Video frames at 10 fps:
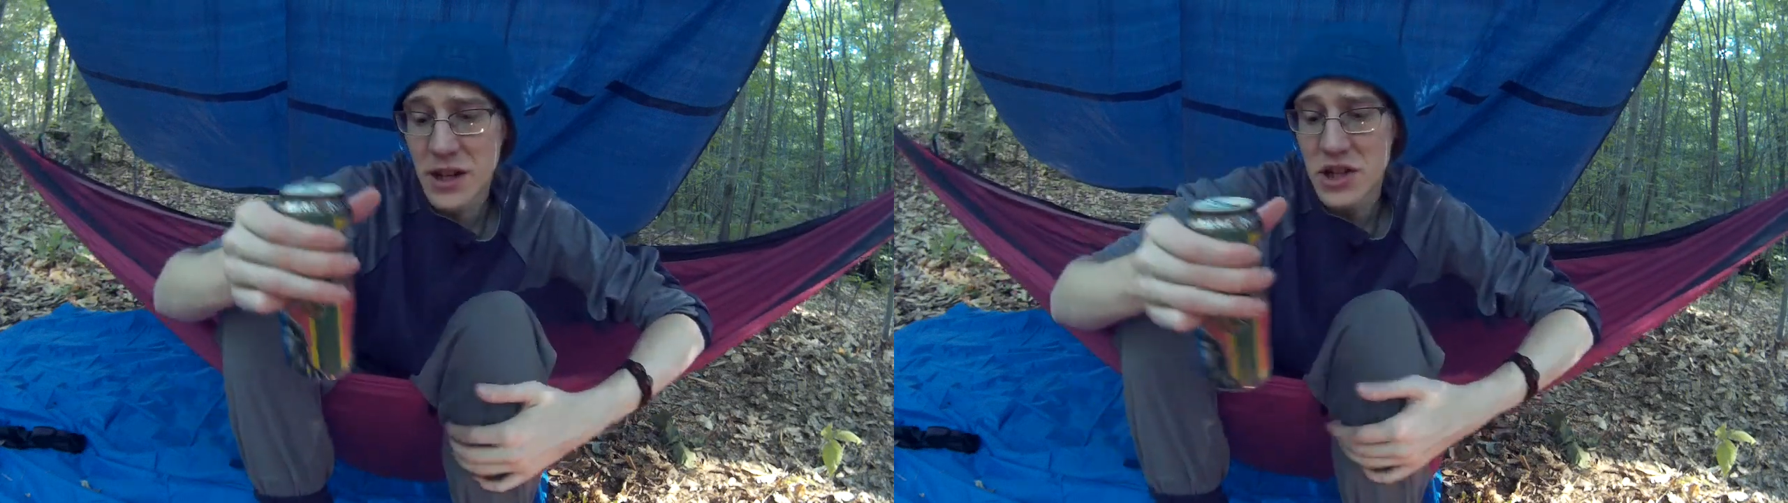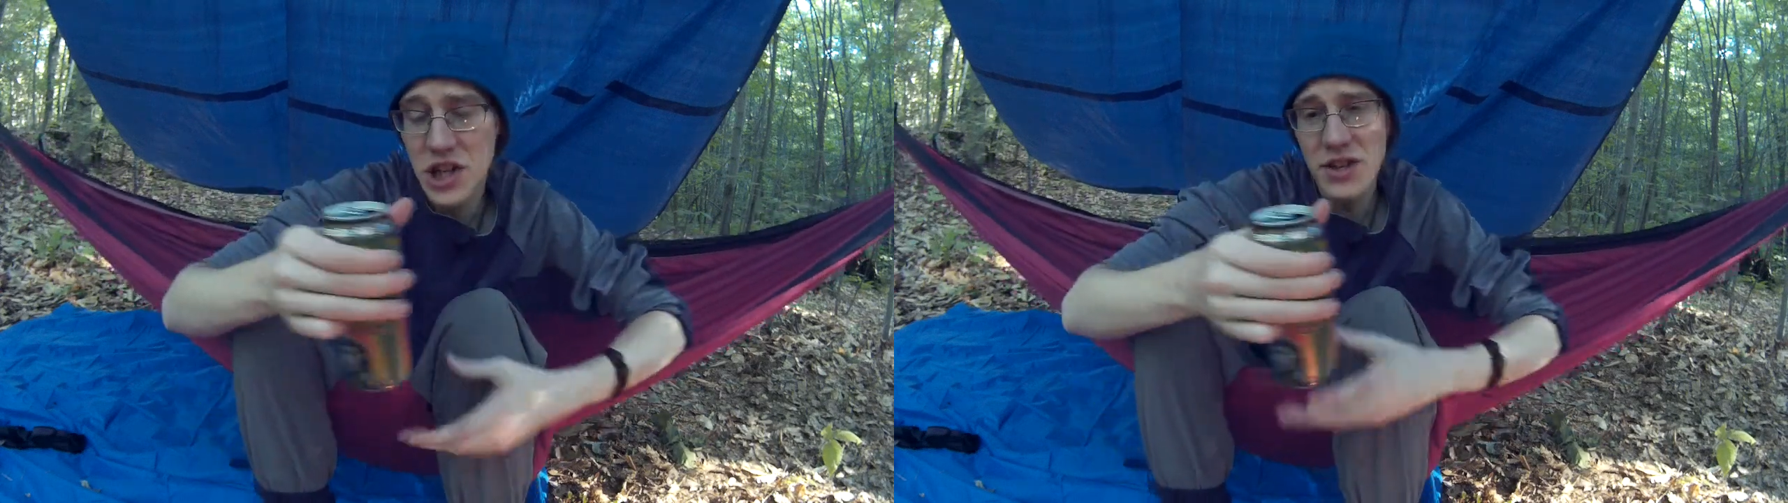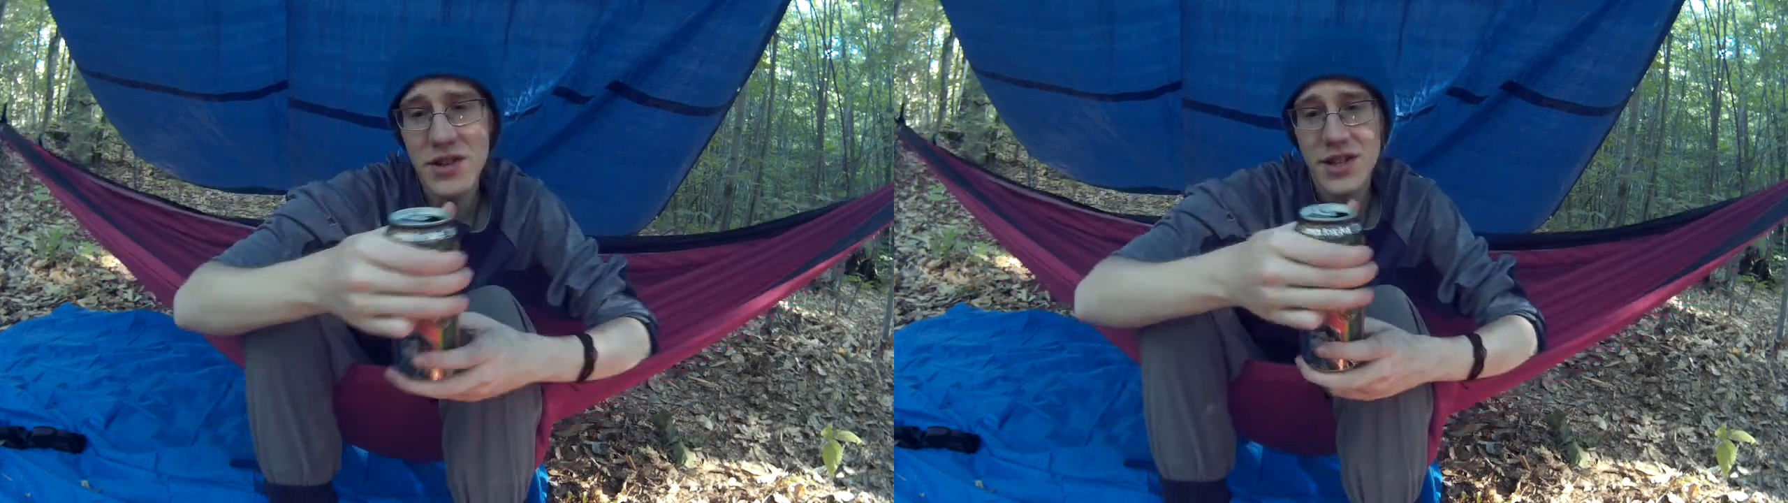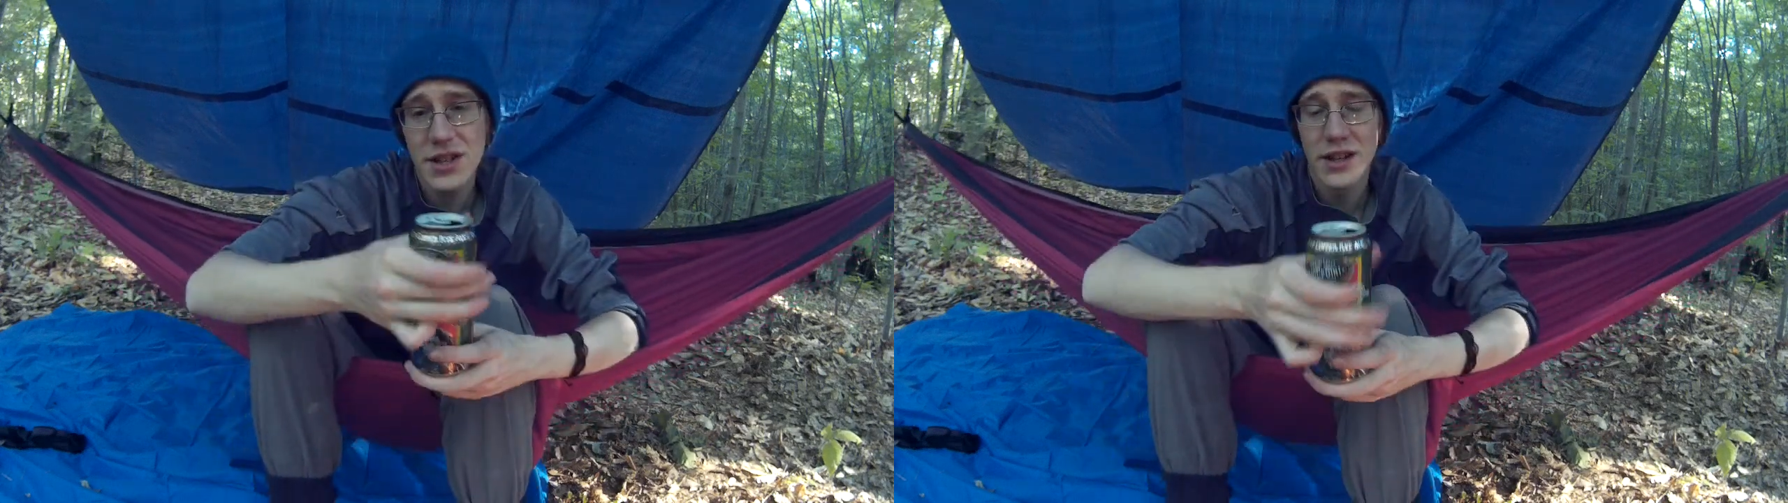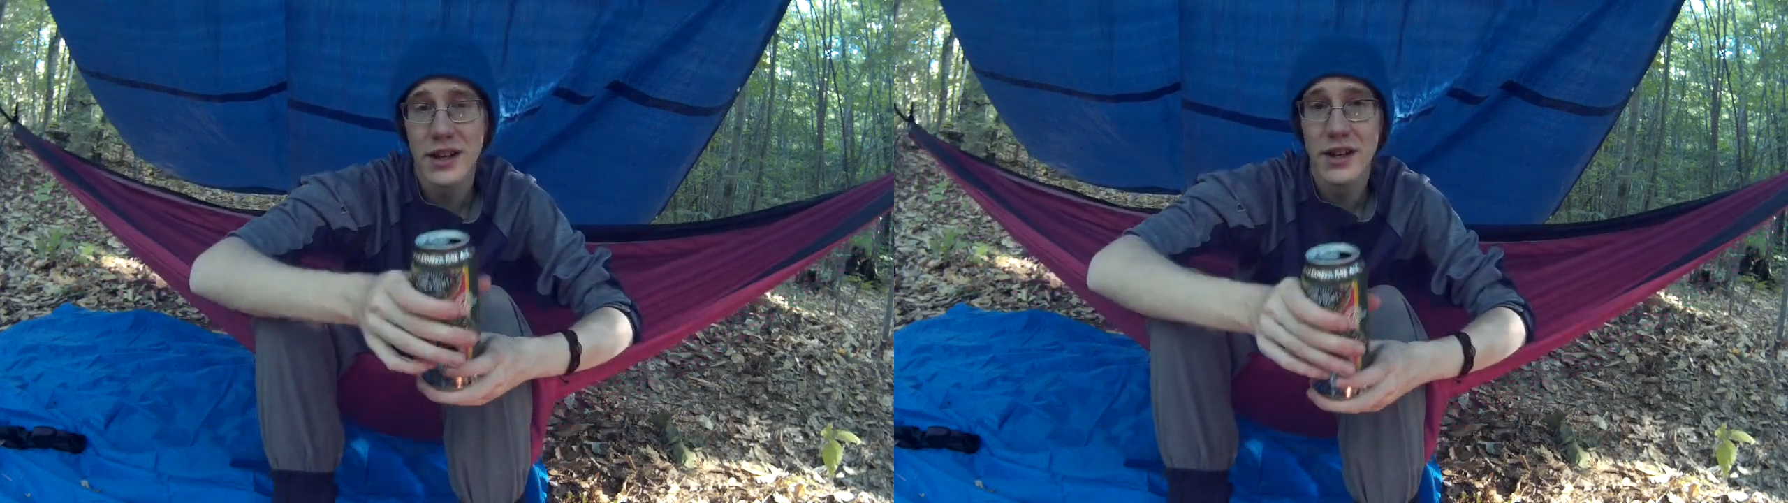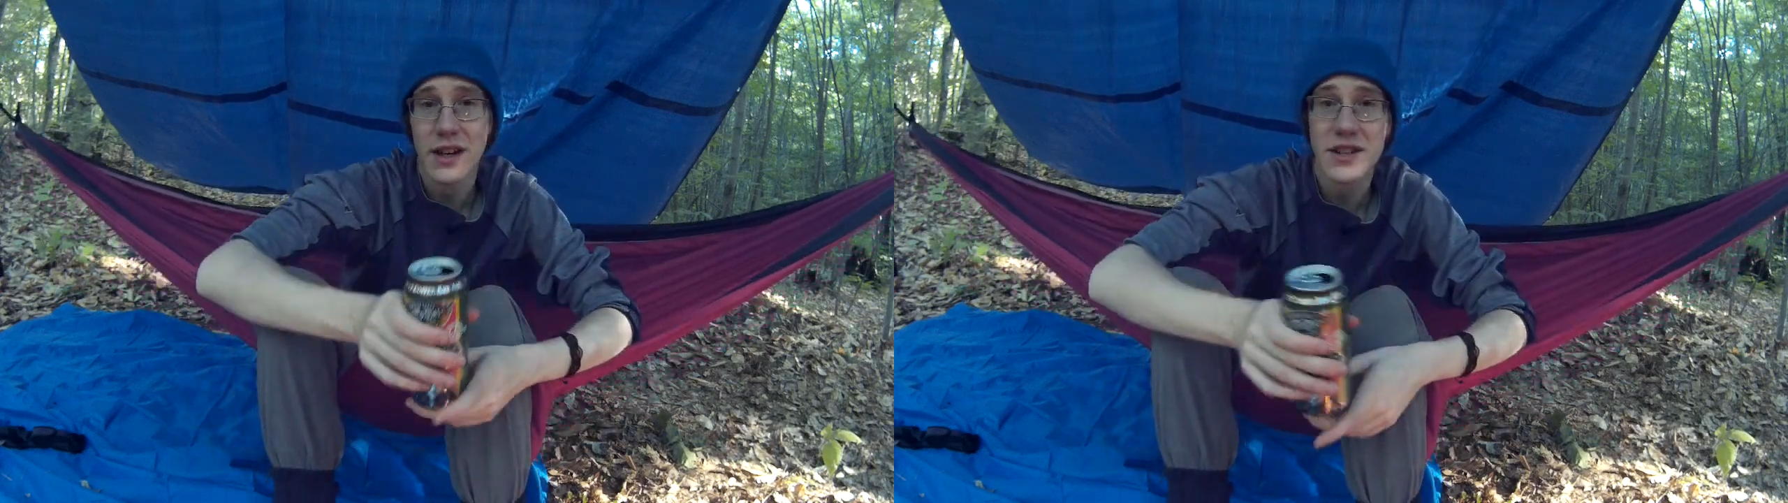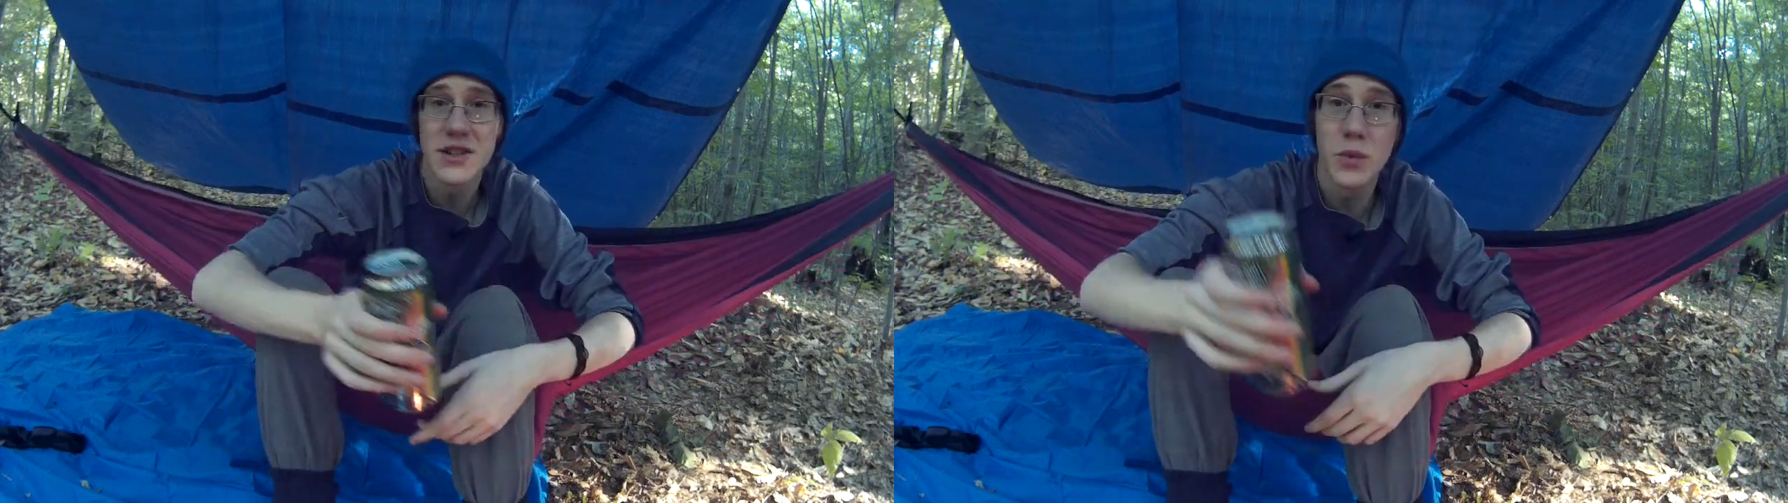Cheers to The